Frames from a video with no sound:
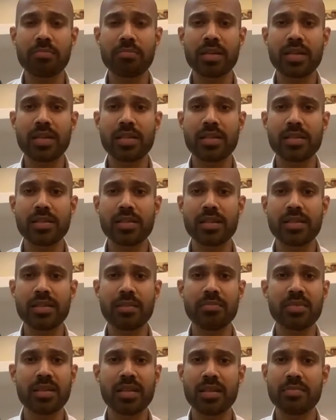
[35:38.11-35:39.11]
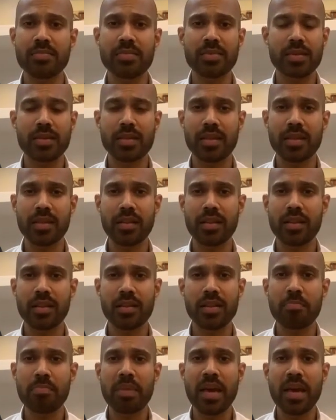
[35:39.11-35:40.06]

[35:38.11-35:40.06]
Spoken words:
because sometimes the